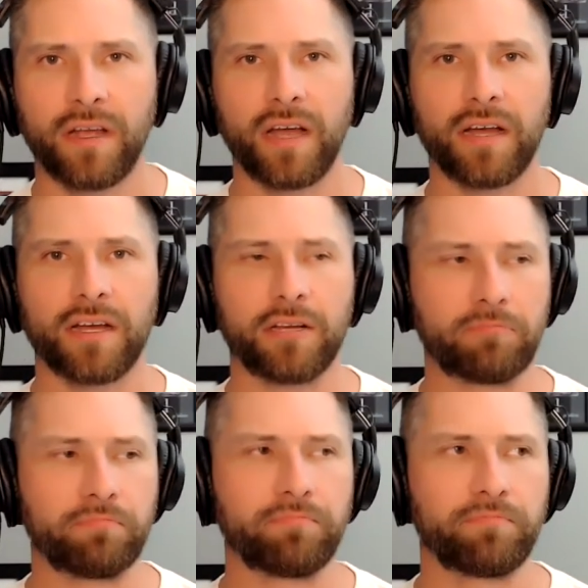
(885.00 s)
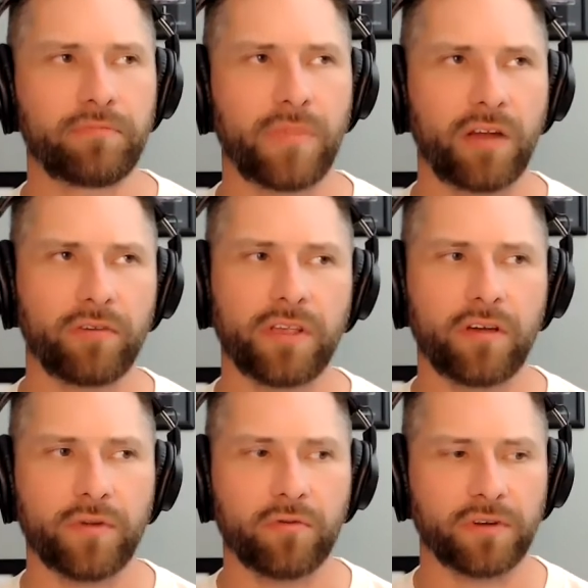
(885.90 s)
I really
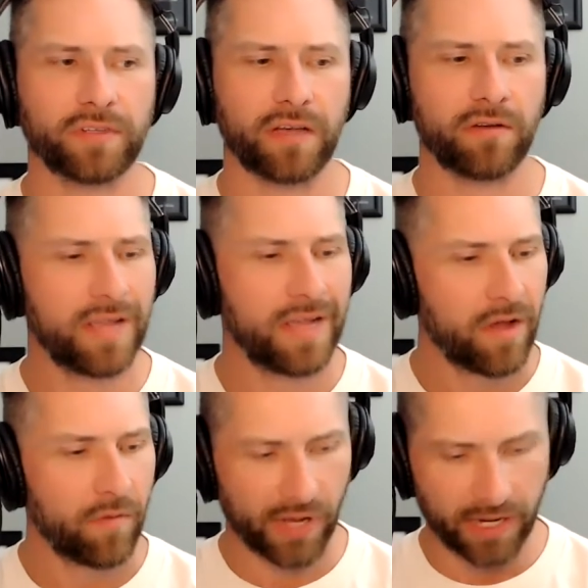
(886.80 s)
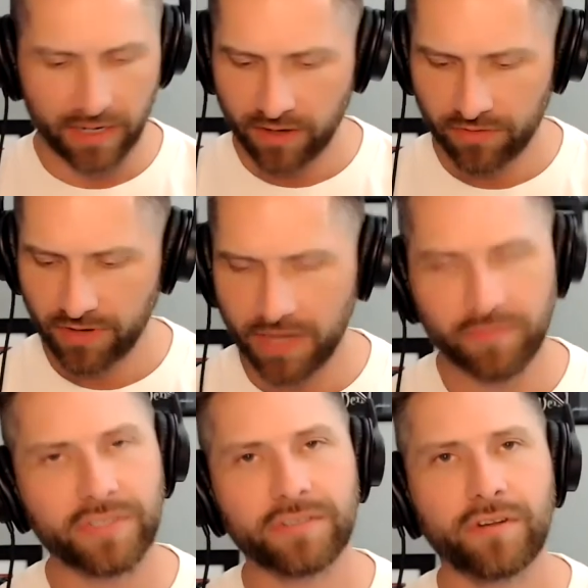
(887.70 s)
hope it works out. But Notre Dame
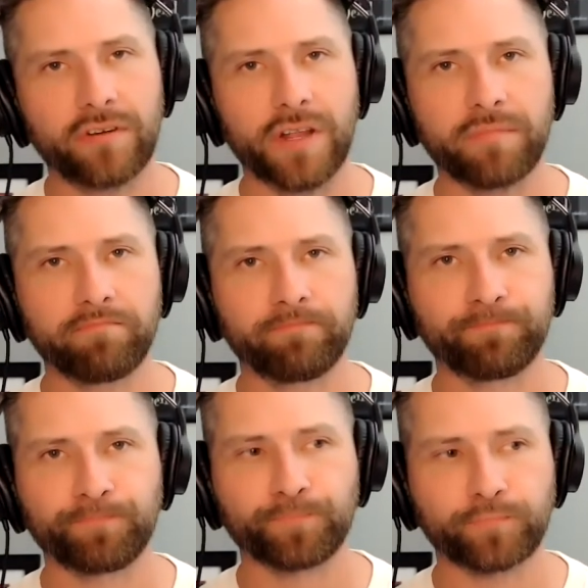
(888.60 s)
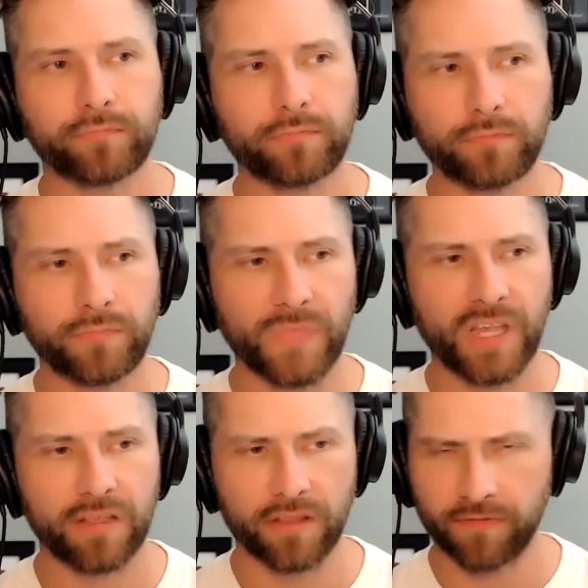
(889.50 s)
is just Notre Dame.
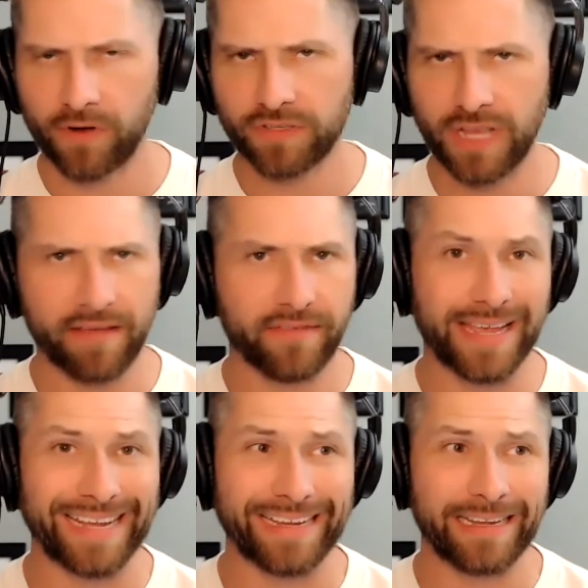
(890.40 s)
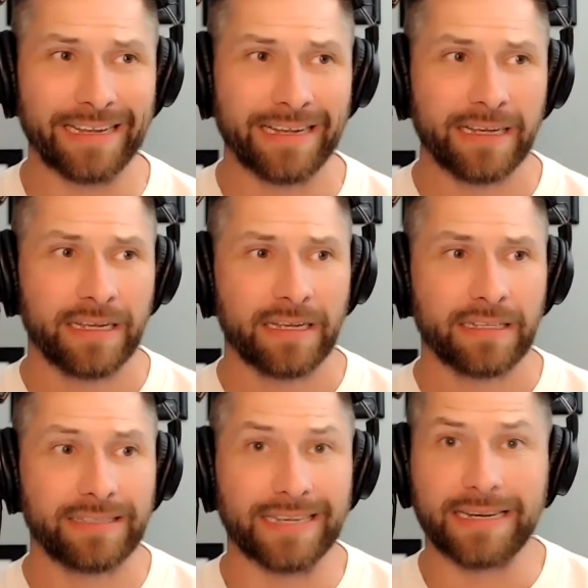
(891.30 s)
The first half, they
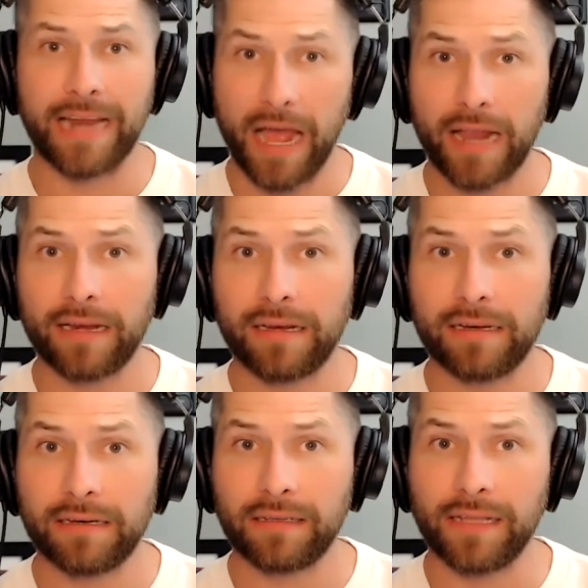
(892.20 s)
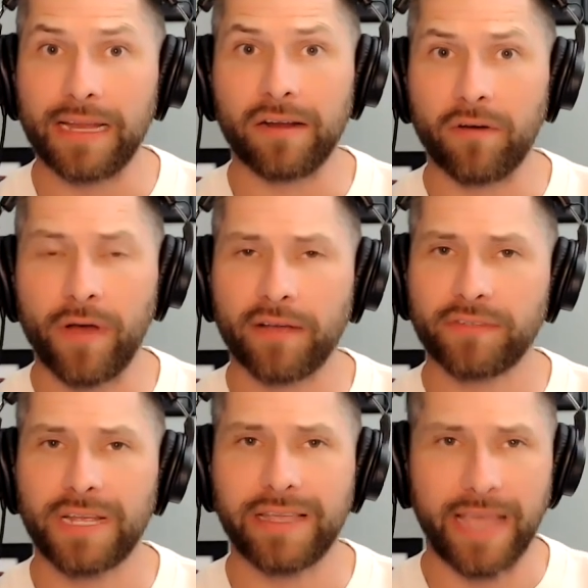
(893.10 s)
did not let Ohio
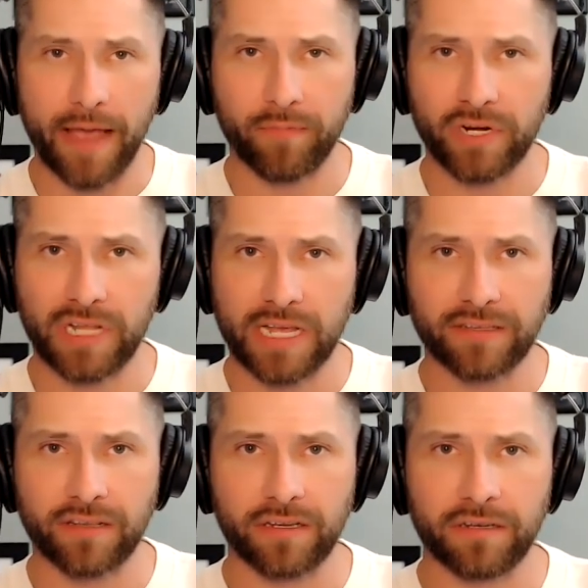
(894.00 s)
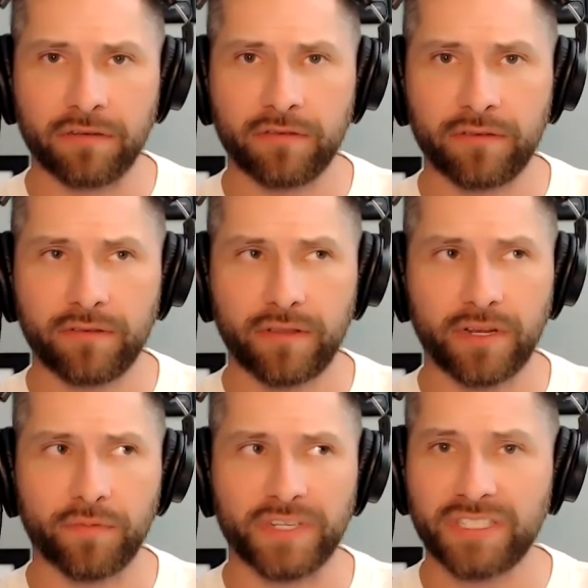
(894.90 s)
State capitalize on
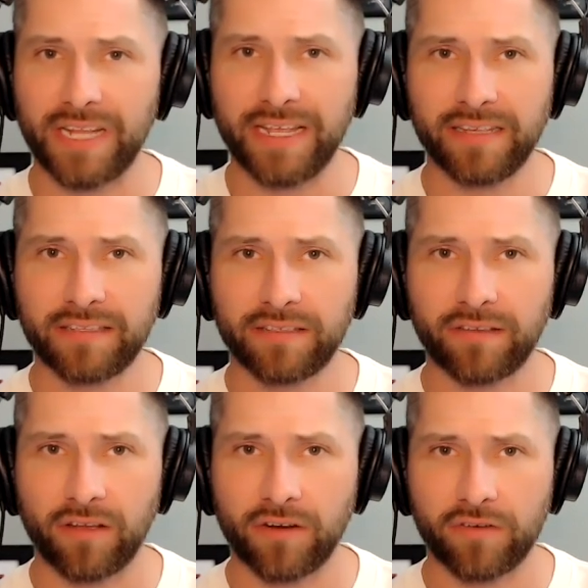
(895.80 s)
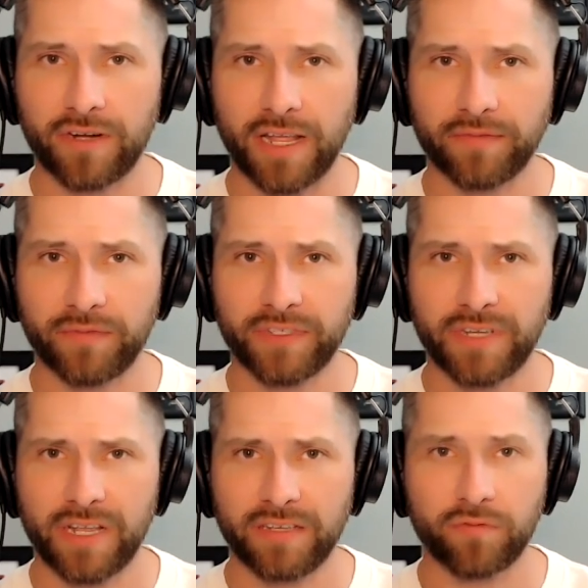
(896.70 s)
their mistakes, on Notre Dame's
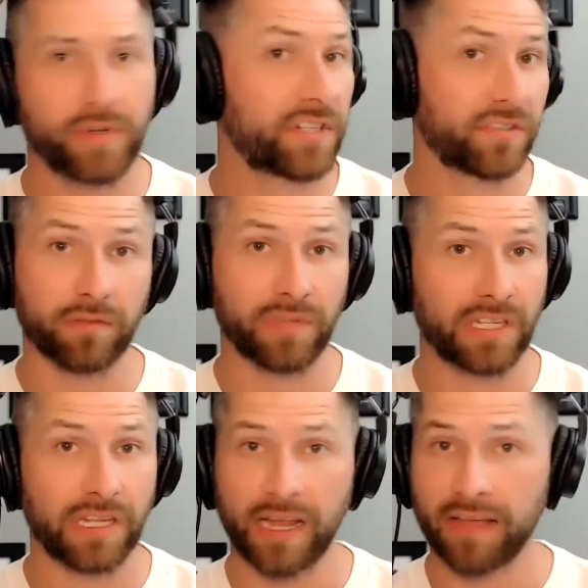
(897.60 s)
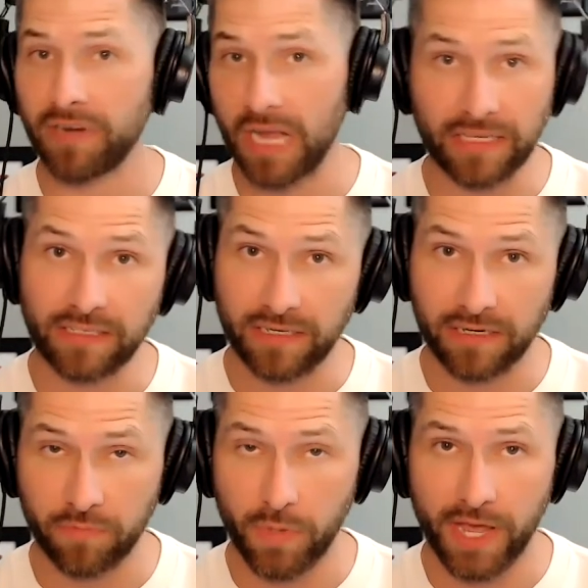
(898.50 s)
mistakes, which is something that I have not seen
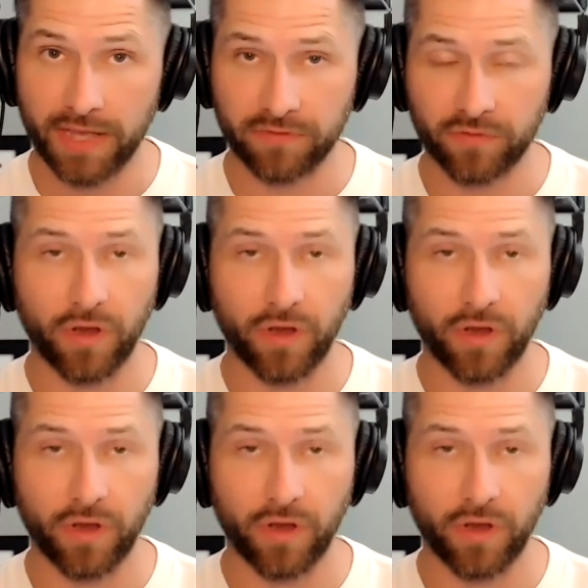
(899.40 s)
in the past.